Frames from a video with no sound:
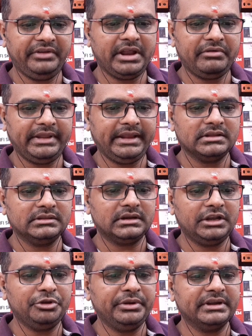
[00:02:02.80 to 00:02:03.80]
we have taken the
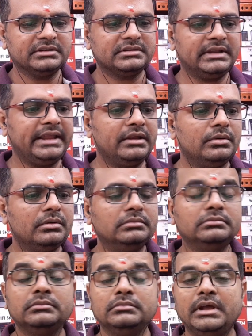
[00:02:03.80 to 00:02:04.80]
units like oh,
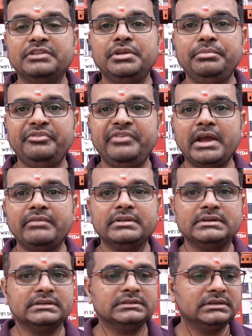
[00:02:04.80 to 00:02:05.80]
assume if you have
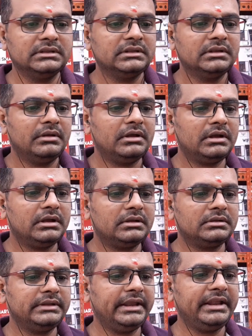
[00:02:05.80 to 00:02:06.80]
the
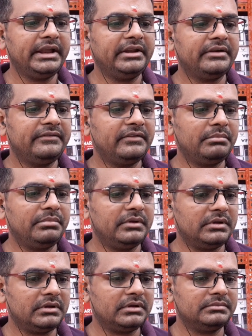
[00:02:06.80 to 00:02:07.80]
uh, any kind of
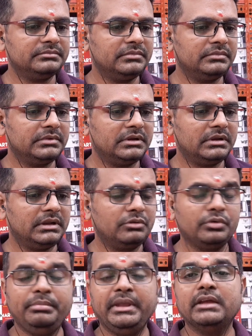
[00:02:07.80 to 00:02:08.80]
uh,
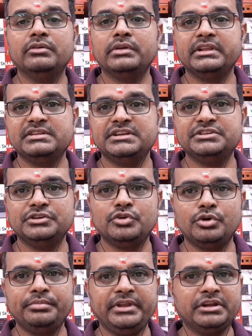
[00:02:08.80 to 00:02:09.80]
could be a residential
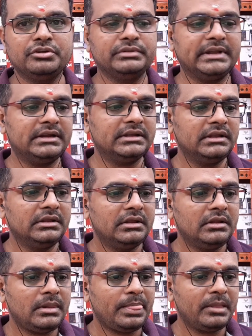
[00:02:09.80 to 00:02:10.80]
home near to that
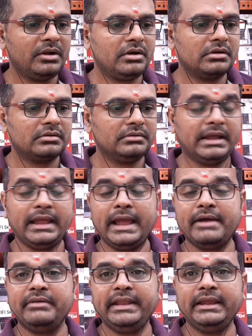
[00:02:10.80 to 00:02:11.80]
or I
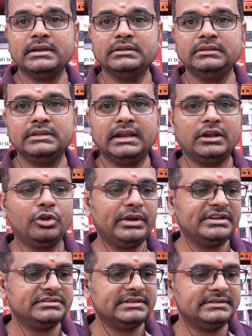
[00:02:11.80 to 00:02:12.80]
have taken that
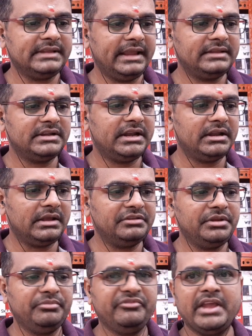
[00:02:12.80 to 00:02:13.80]
location is the exact
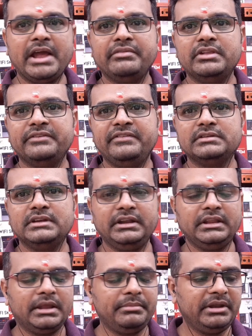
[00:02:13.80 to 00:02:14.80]
assume if you have the
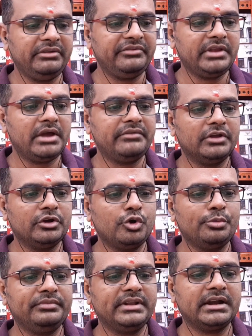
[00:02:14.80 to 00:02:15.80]
facility I mean if you have the
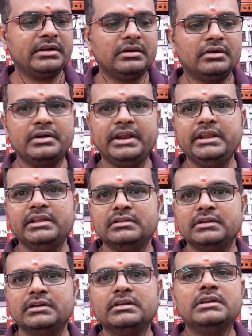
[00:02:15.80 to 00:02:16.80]
home there or any
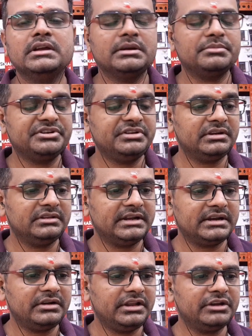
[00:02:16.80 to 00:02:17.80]
other commercial
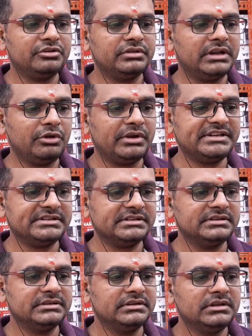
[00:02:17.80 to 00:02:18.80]
there near to the
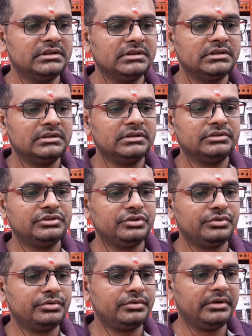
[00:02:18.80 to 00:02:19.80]
locations
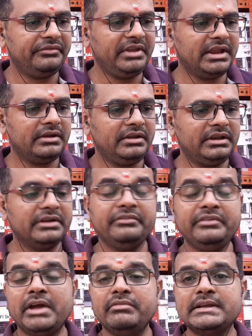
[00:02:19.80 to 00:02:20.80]
so we have here
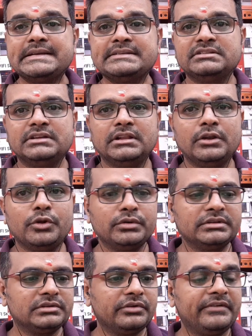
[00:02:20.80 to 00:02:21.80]
we have the consider the
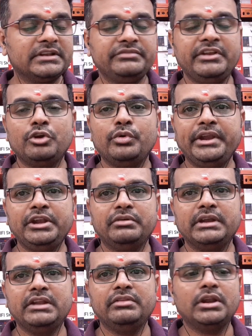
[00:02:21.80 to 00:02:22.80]
loads so first we are going to
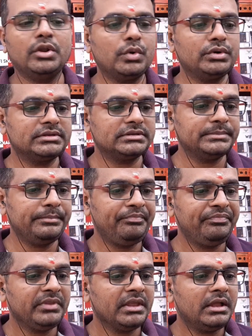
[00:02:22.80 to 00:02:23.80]
tell you the loads
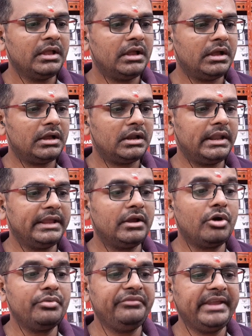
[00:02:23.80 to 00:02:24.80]
uh, like
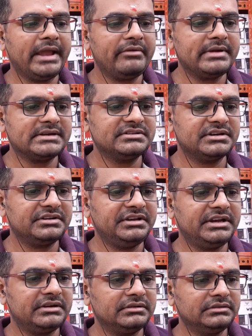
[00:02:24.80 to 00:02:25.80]
how we have considered
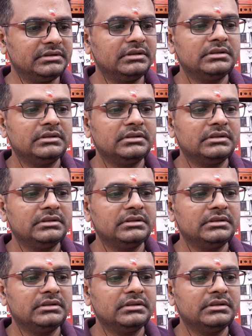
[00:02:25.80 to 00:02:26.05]
here